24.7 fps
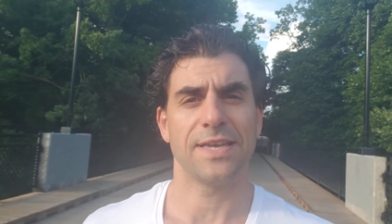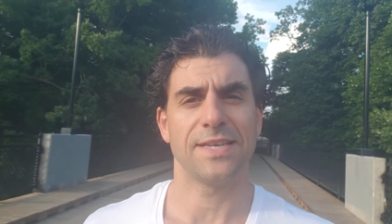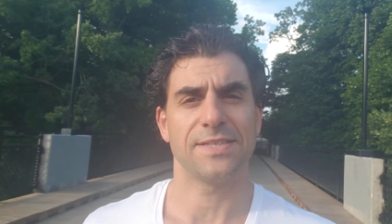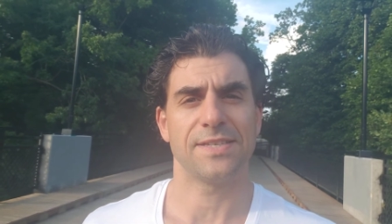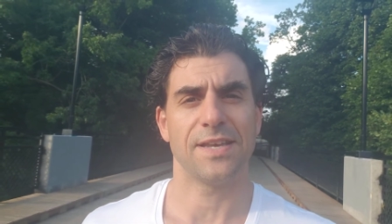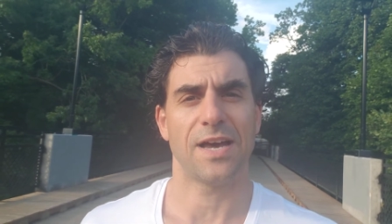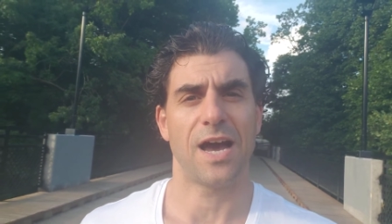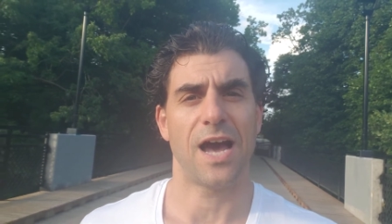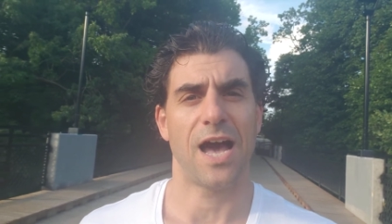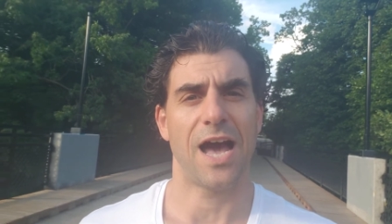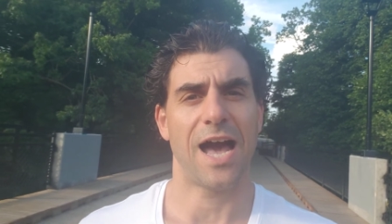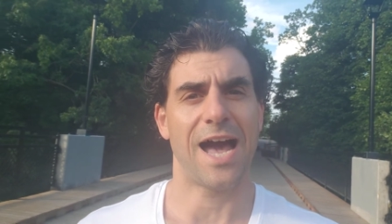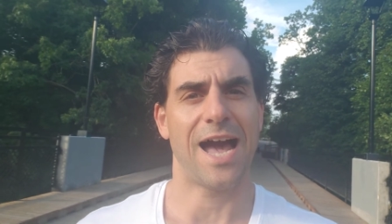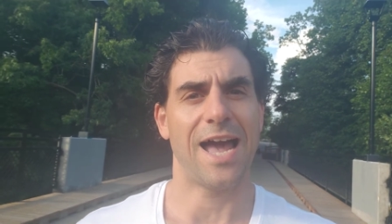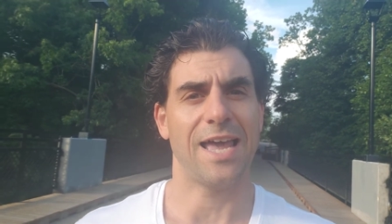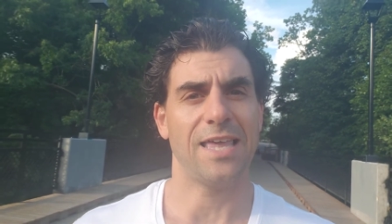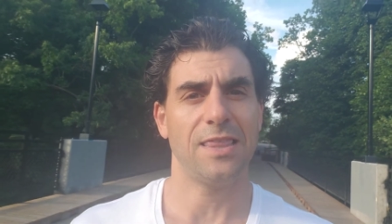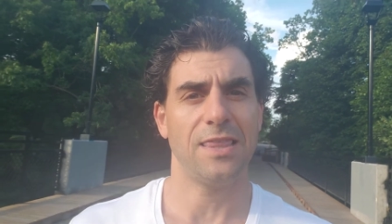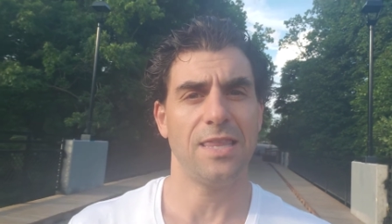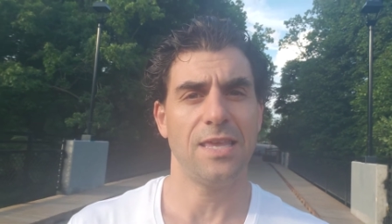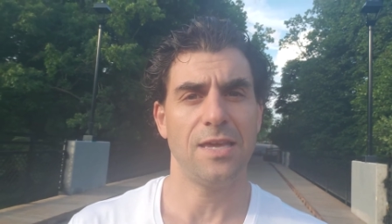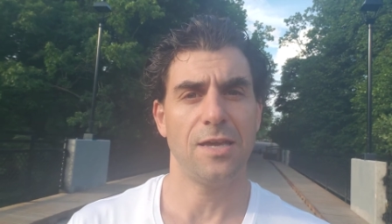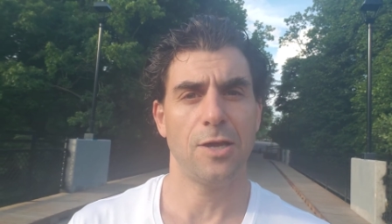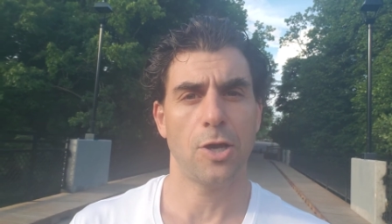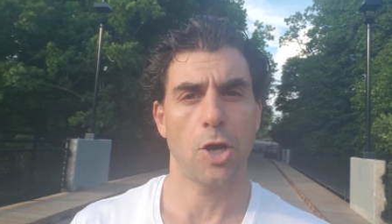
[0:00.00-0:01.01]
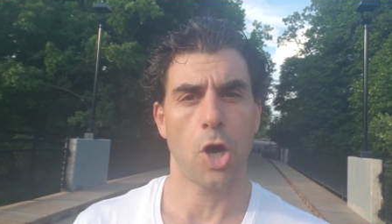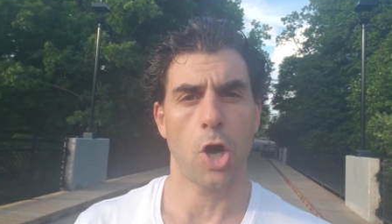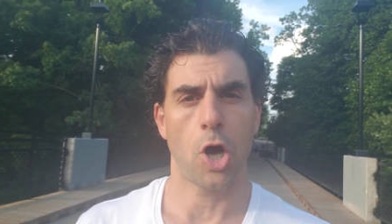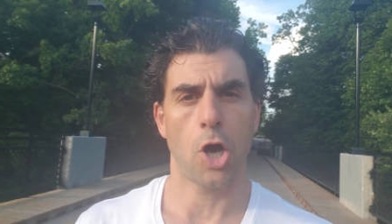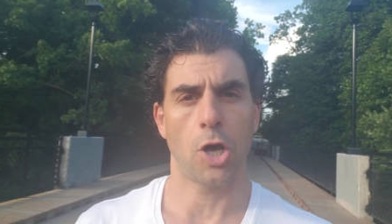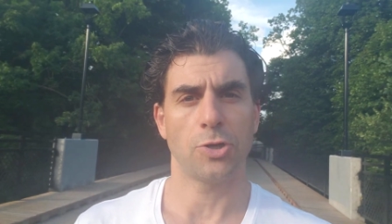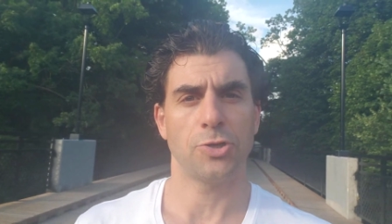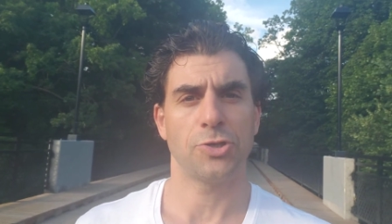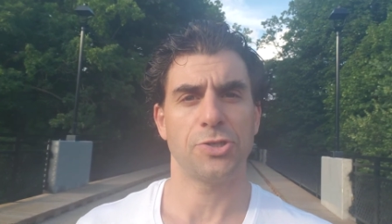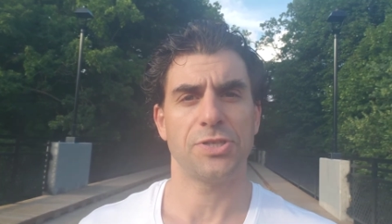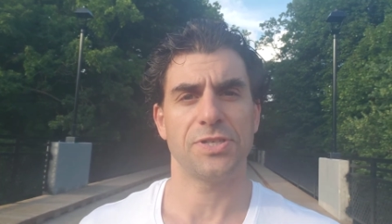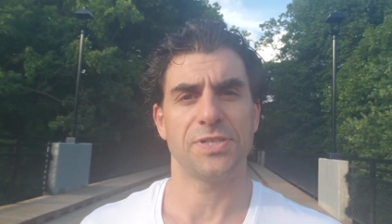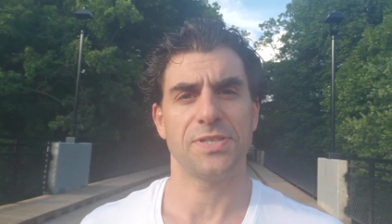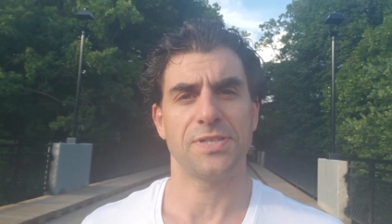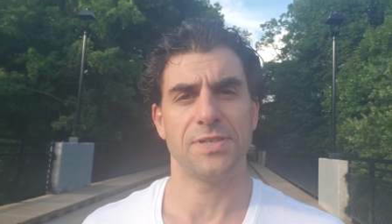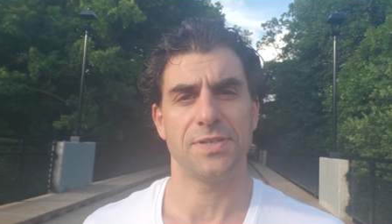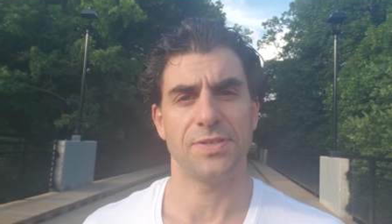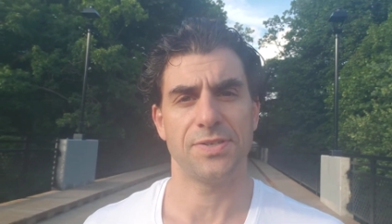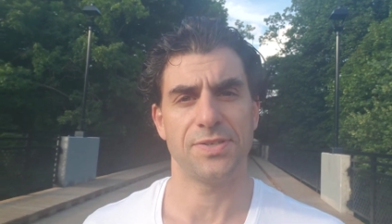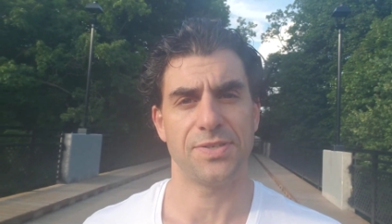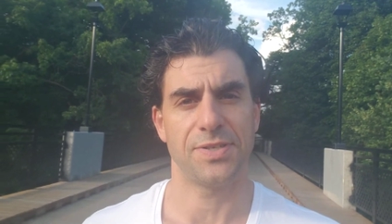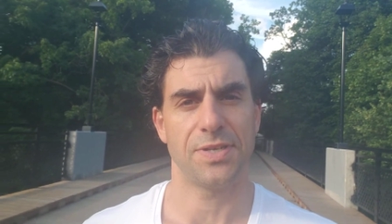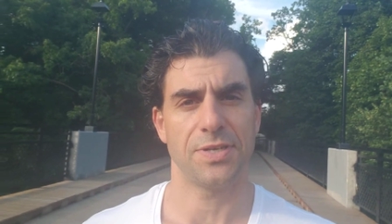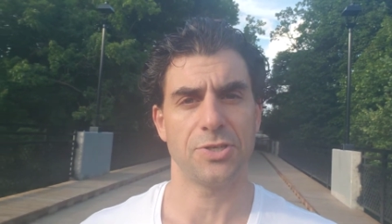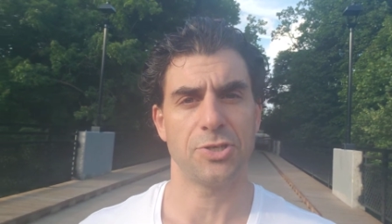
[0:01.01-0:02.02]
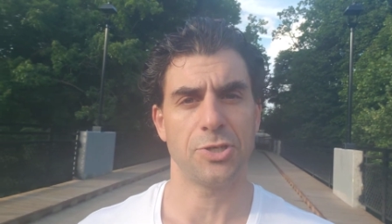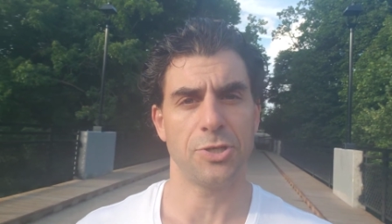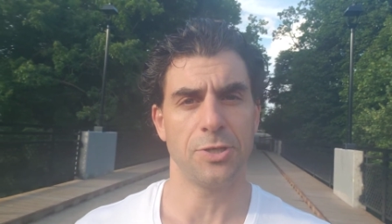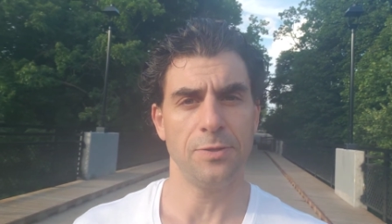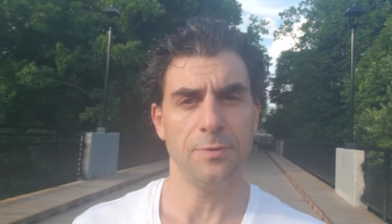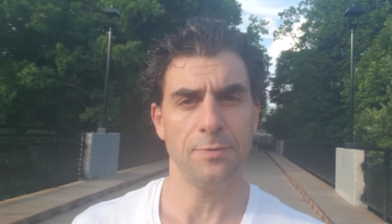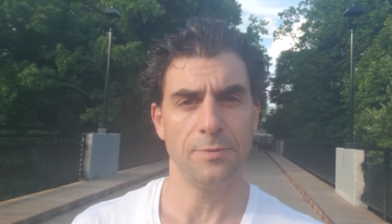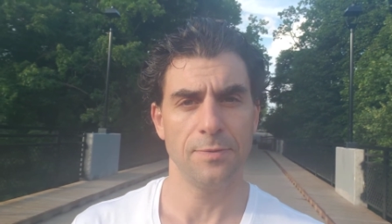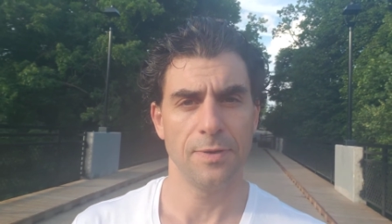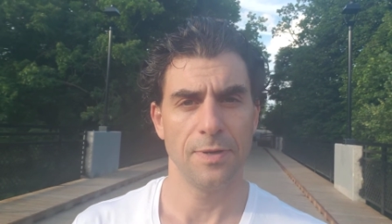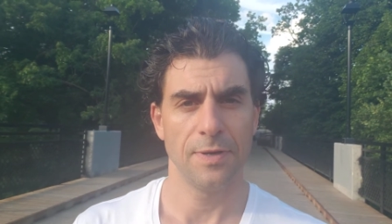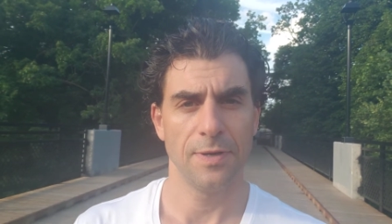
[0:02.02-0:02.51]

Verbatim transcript: is a highly conscious decision.